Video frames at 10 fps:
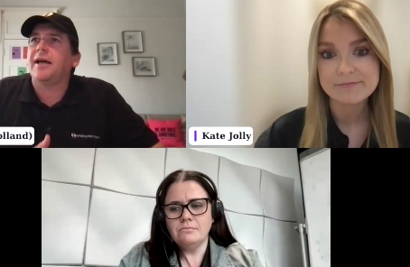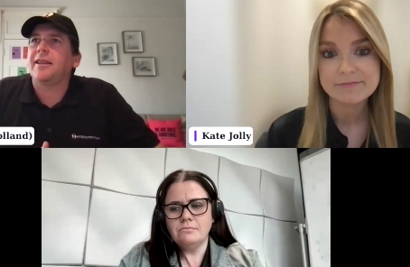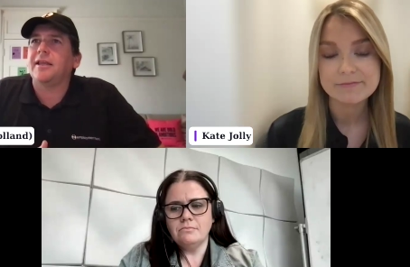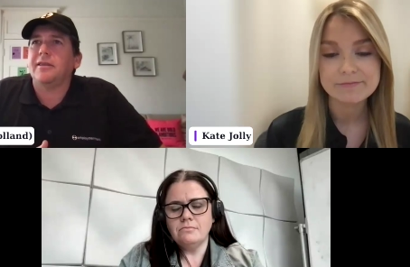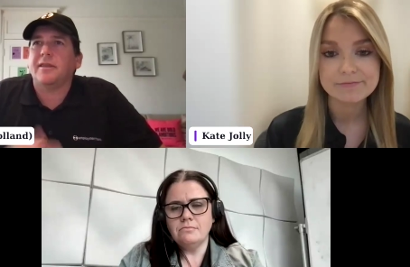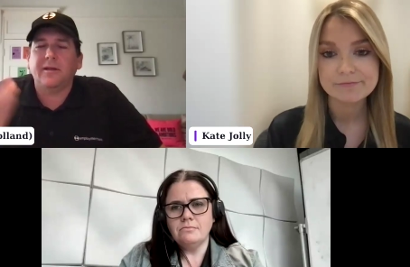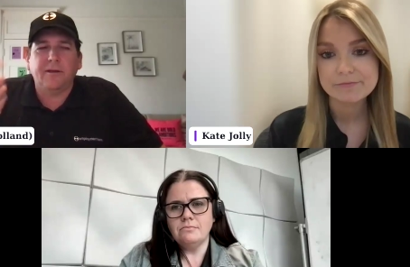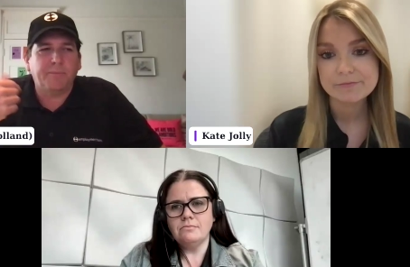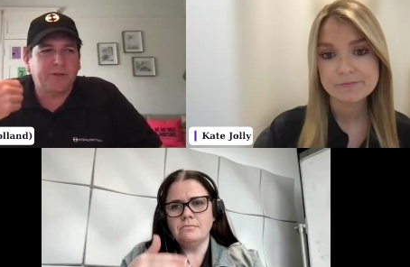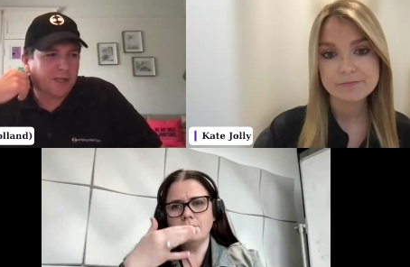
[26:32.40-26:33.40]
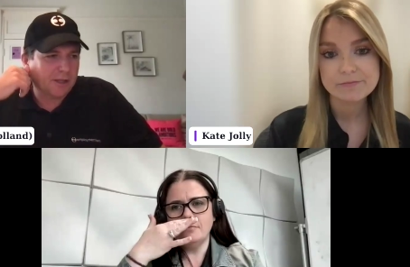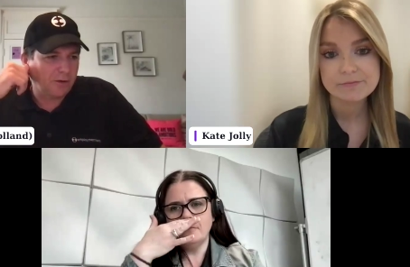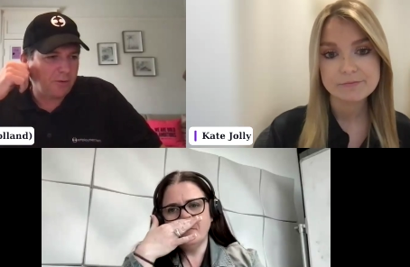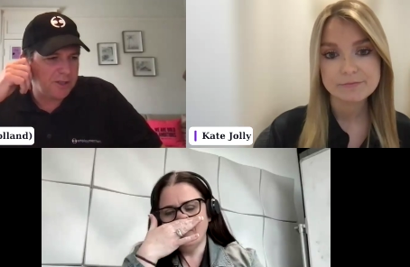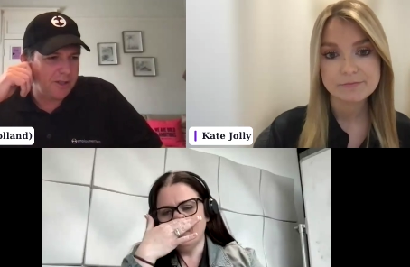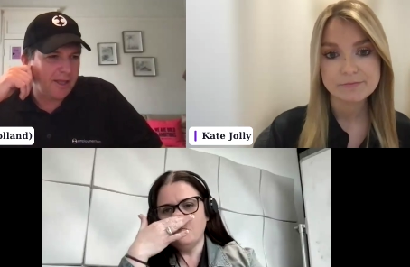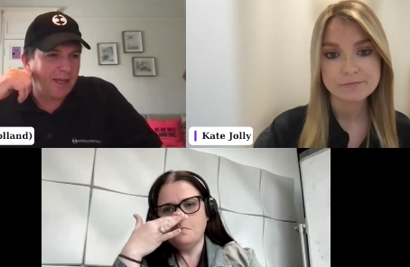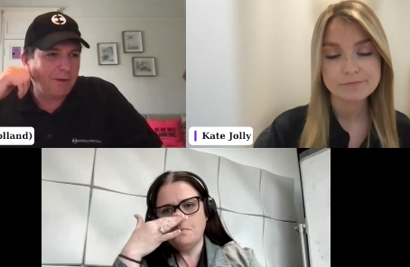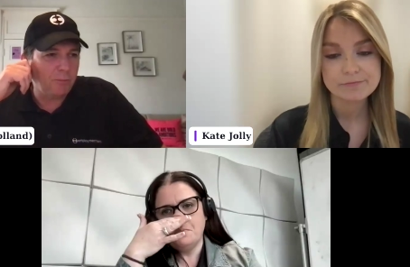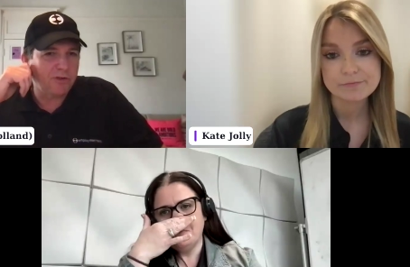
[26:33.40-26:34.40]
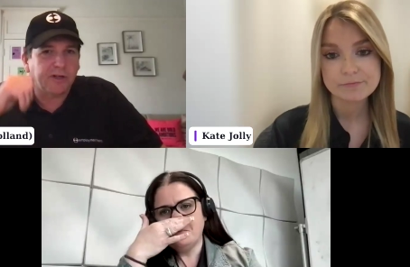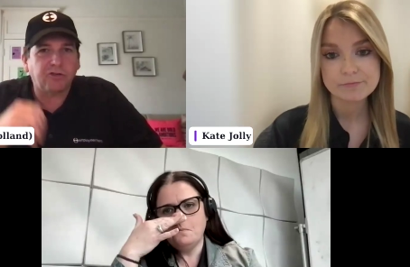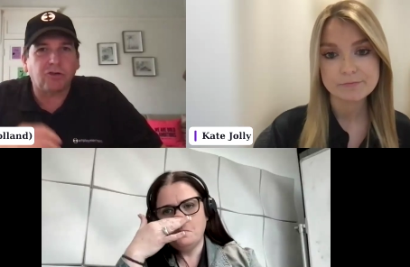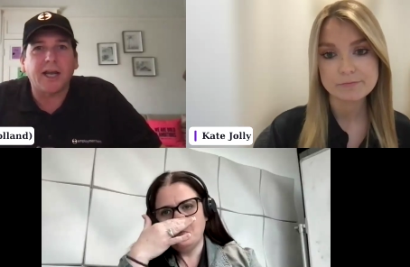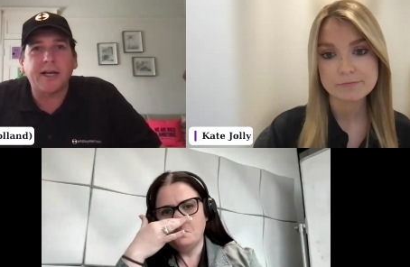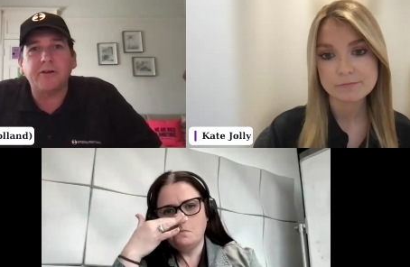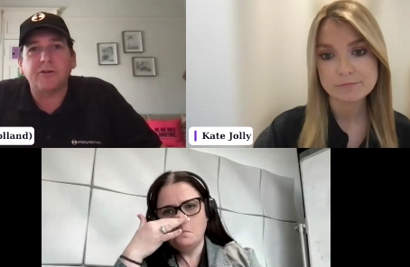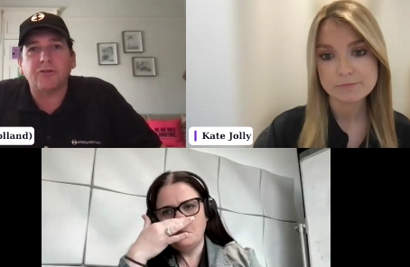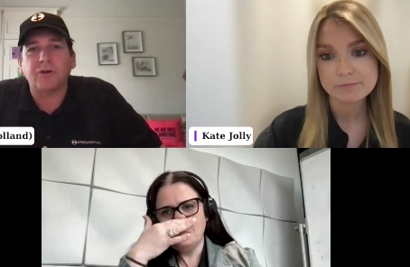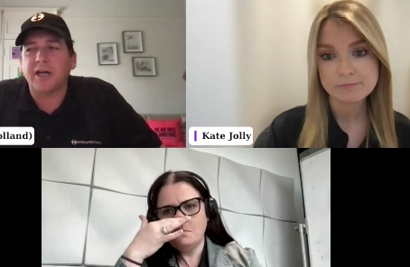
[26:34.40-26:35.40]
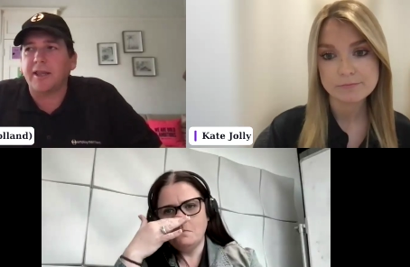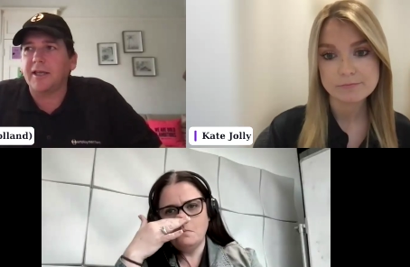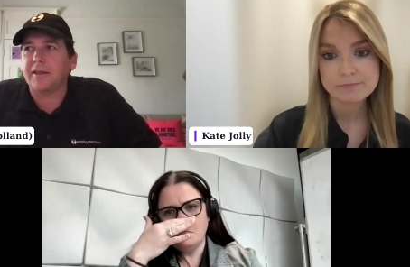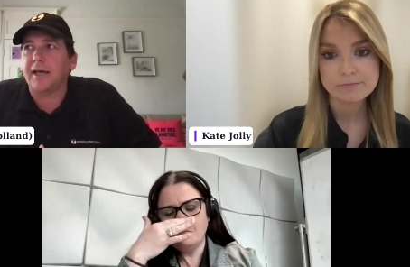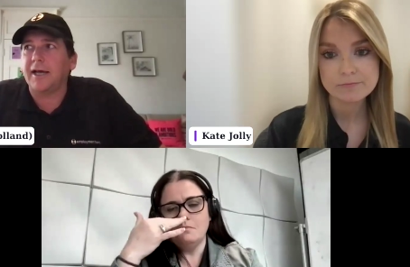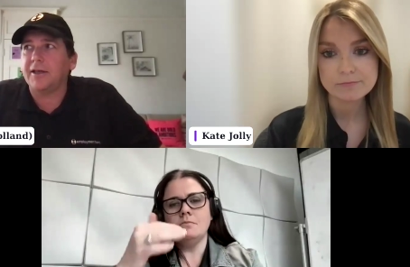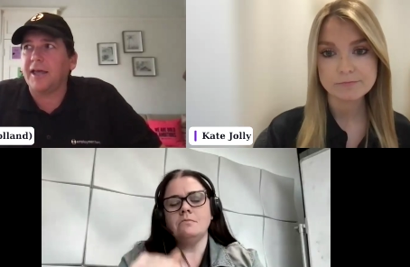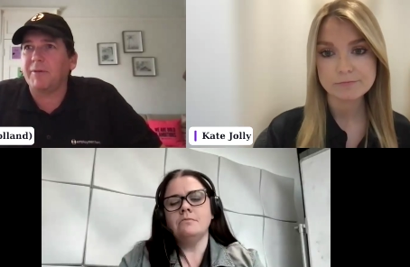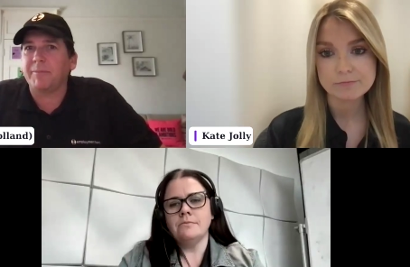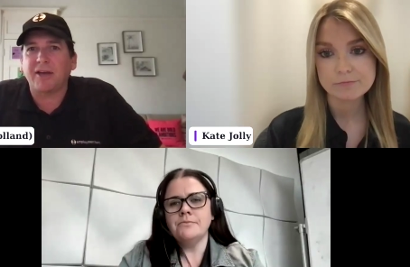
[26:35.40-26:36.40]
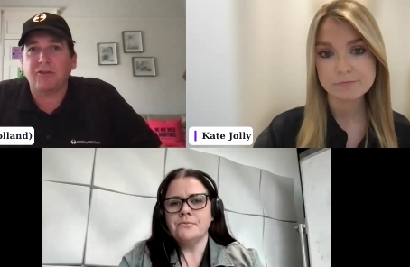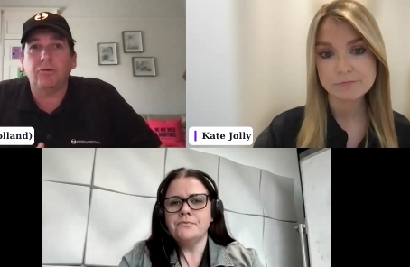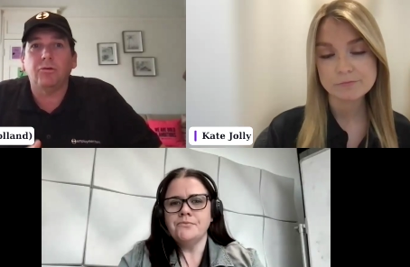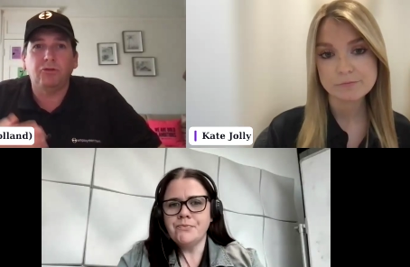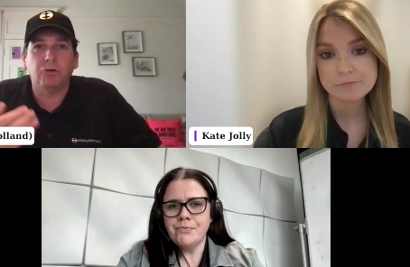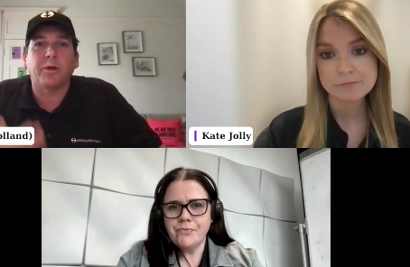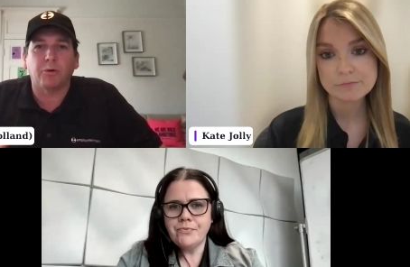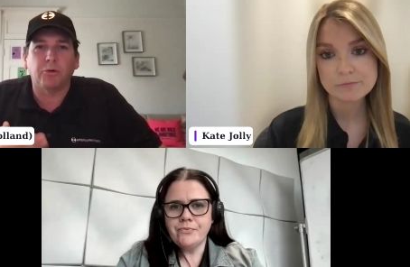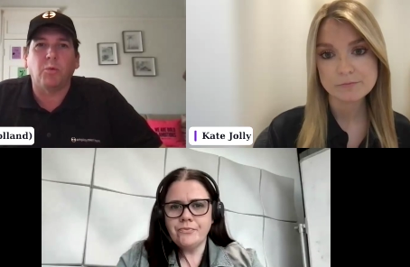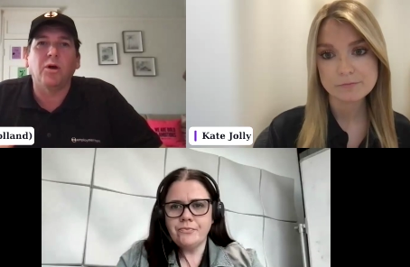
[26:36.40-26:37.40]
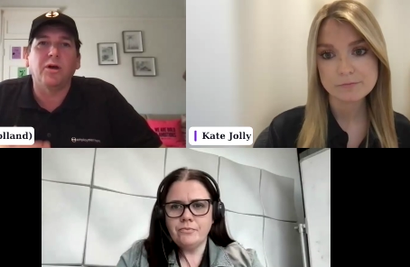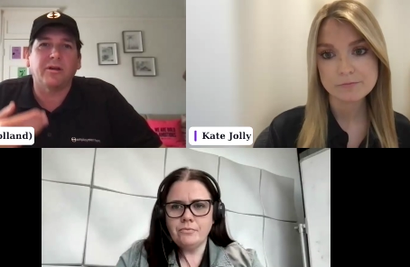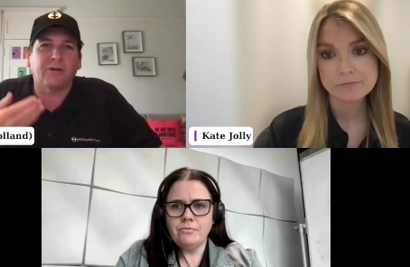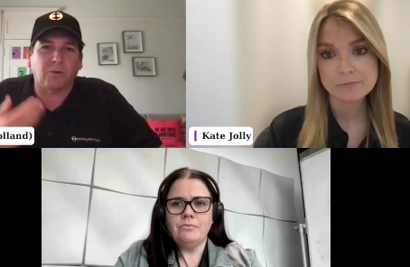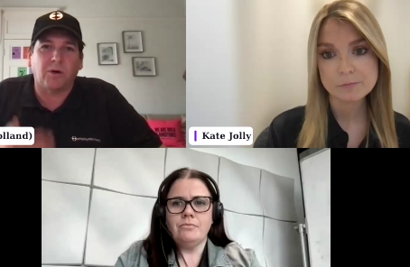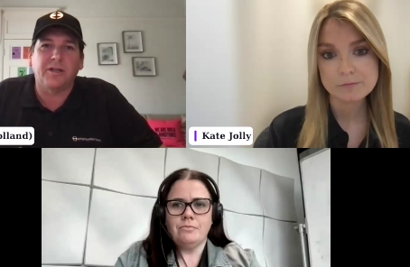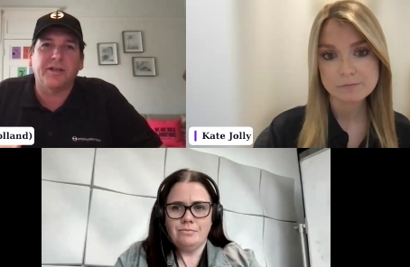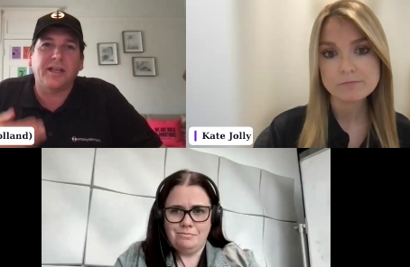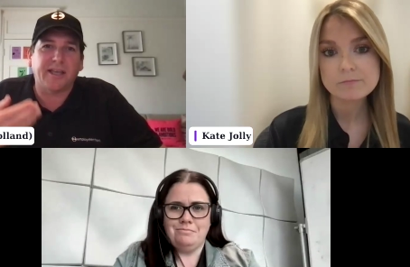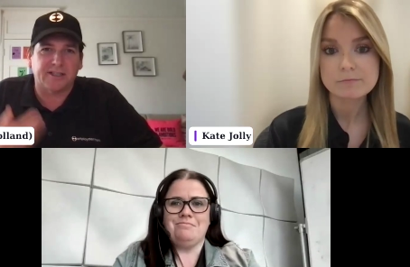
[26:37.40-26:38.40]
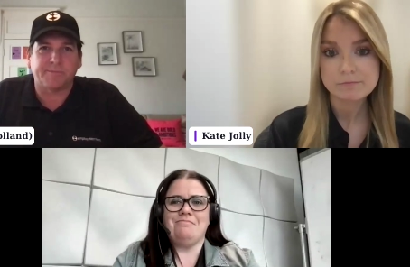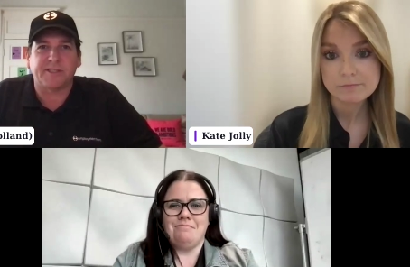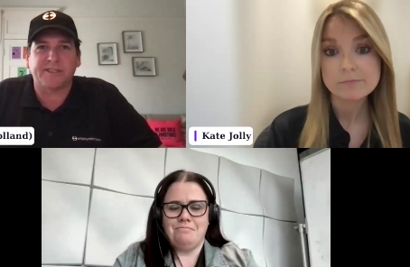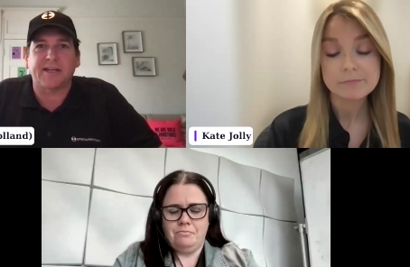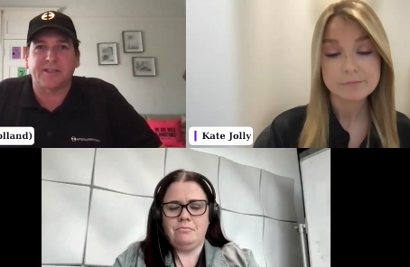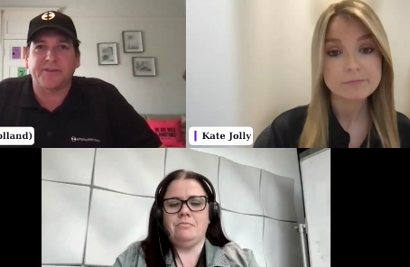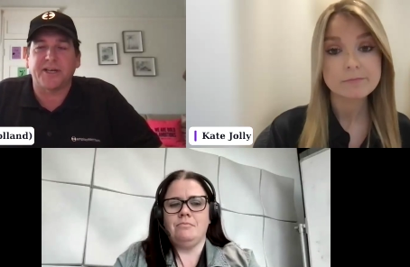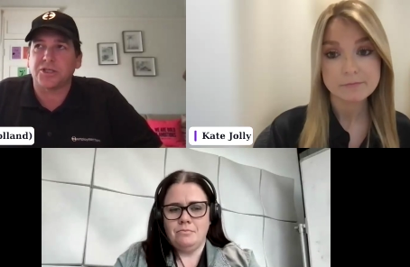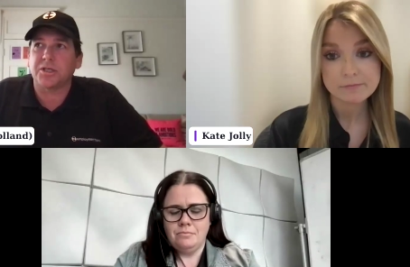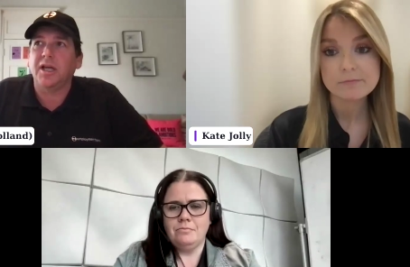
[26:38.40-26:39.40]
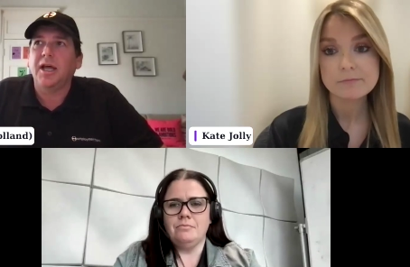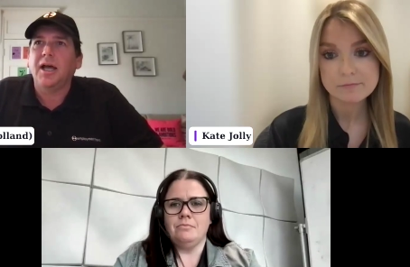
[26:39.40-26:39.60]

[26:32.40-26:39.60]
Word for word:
Speaker 1: I, I, think the particular question that came in was in a trade industry, and I think uh, coming back to doing good work, quality, customer satisfaction.